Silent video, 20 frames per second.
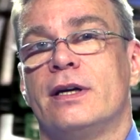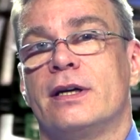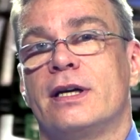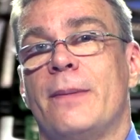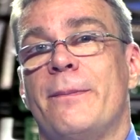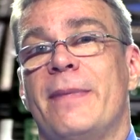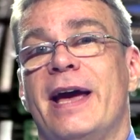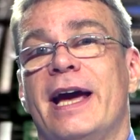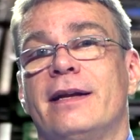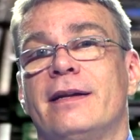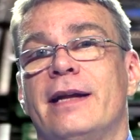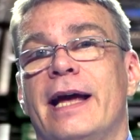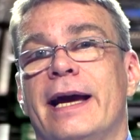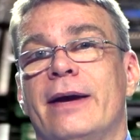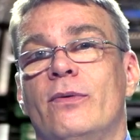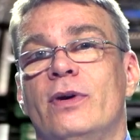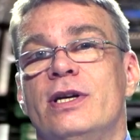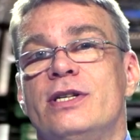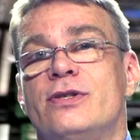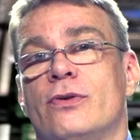command
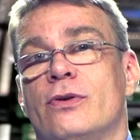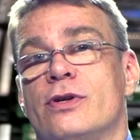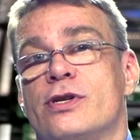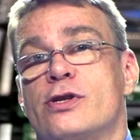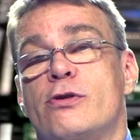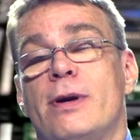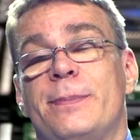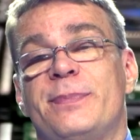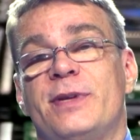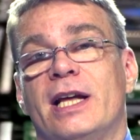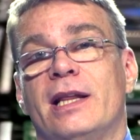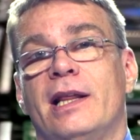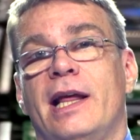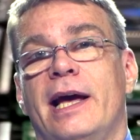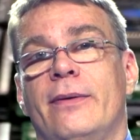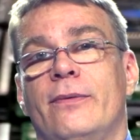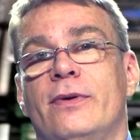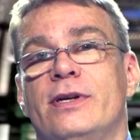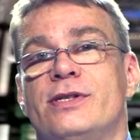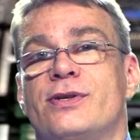language or a scripting
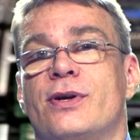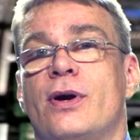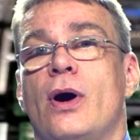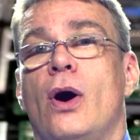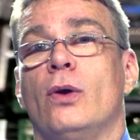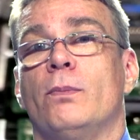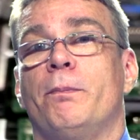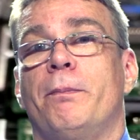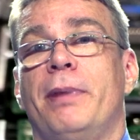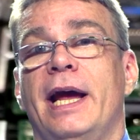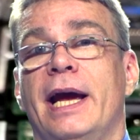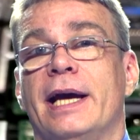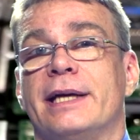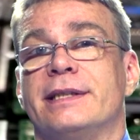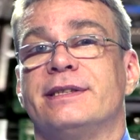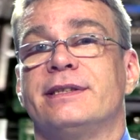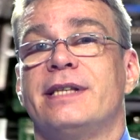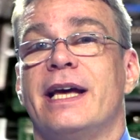language called PIX.